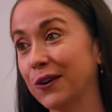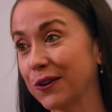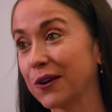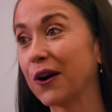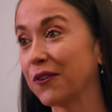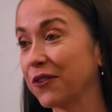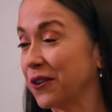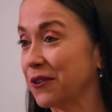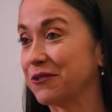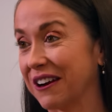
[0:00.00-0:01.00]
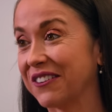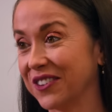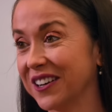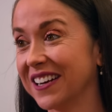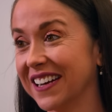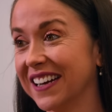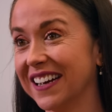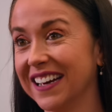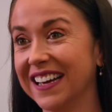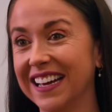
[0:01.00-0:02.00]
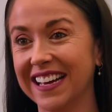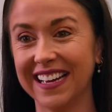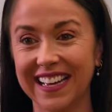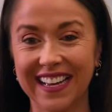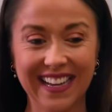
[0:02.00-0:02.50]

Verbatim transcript: starter car for a new driver. See, even if you